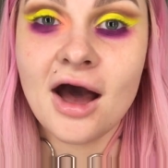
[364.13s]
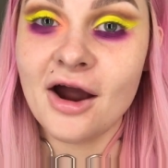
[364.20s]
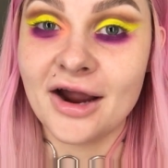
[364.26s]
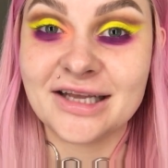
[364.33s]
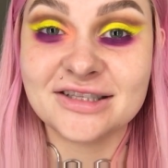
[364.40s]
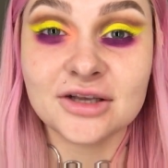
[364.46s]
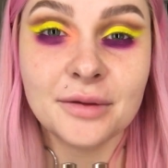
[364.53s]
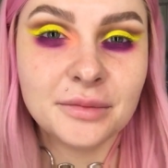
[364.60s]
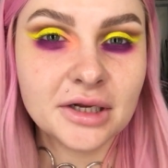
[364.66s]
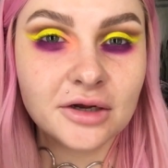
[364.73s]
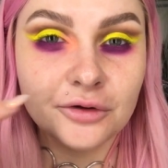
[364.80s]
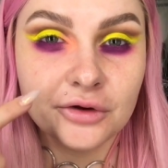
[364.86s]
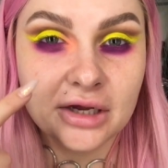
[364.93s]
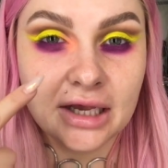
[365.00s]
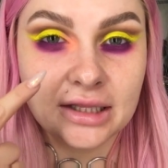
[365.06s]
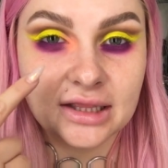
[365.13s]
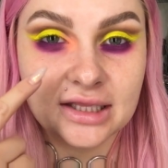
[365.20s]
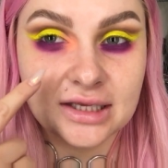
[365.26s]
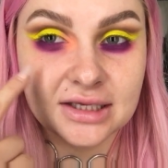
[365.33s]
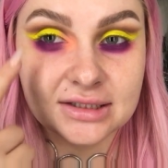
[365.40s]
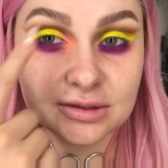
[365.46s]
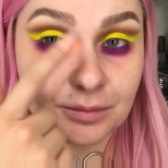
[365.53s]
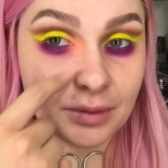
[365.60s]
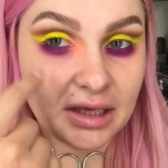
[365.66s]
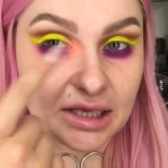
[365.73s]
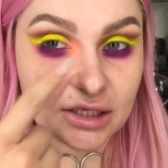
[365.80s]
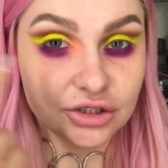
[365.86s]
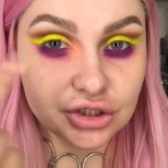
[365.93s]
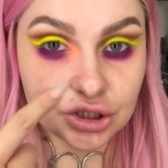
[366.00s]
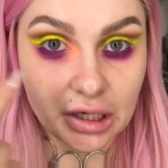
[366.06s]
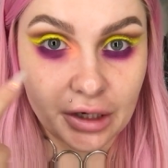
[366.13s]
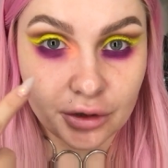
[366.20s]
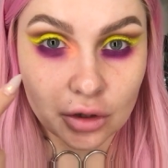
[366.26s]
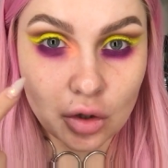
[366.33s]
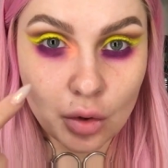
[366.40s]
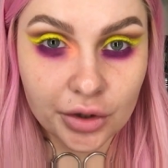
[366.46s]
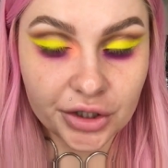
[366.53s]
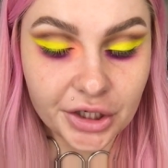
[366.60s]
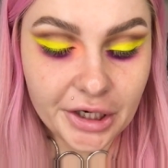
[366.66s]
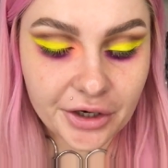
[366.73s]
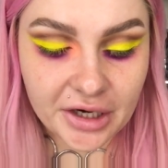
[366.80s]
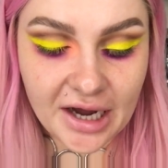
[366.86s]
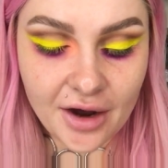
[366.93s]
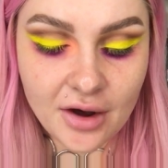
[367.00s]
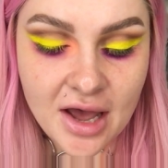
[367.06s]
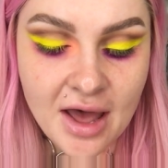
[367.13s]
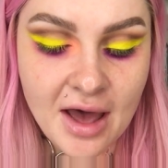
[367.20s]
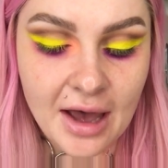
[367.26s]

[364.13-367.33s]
Alright, so I'm going to create this peach inner corner here now.